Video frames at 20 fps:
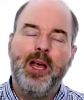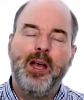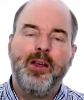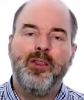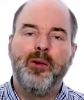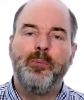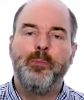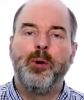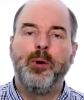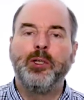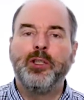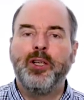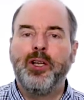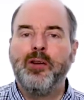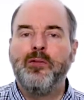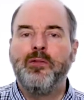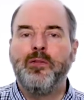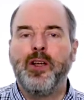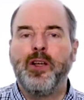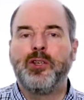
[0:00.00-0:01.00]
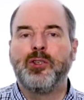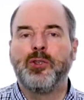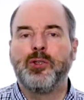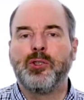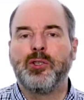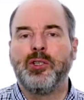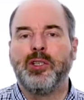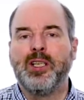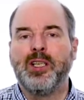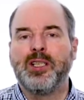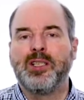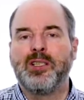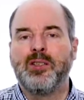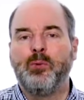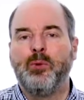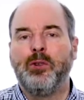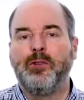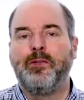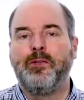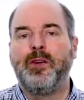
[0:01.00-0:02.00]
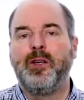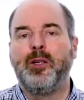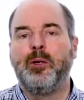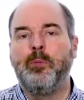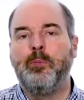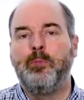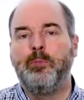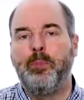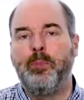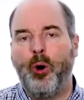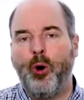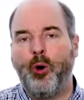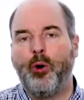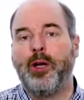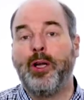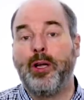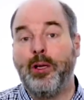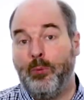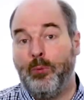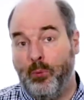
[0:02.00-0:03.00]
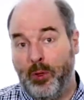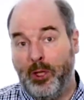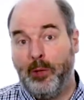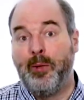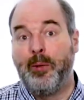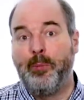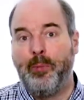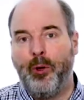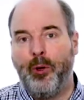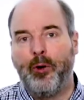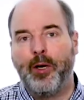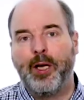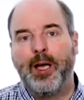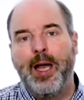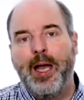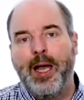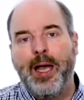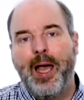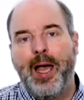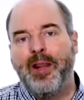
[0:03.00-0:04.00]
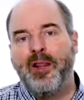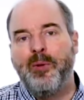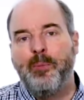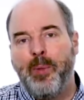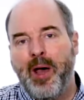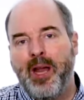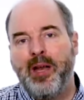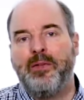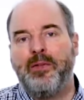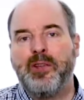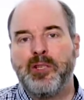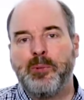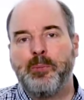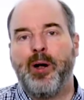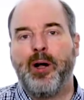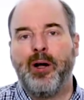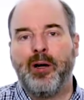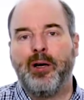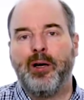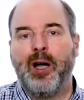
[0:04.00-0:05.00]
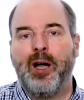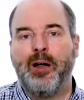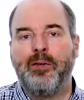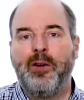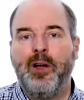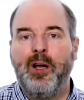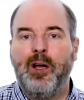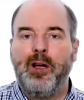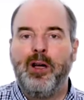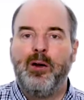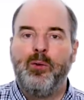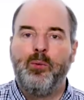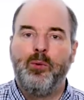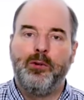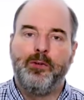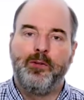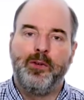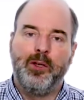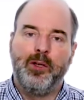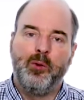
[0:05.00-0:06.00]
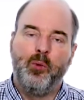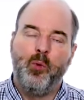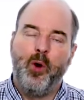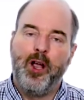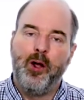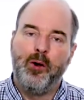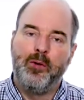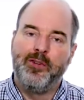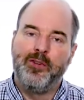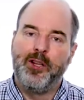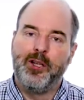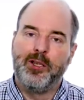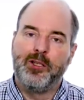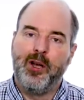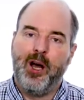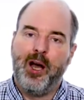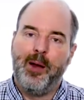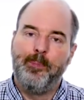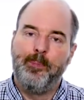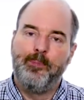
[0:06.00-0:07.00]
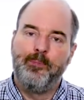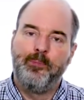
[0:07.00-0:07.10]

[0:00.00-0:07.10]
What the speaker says: The bulleted features list will feel boring, and it will be boring, and the benefits paragraph will feel way over the top.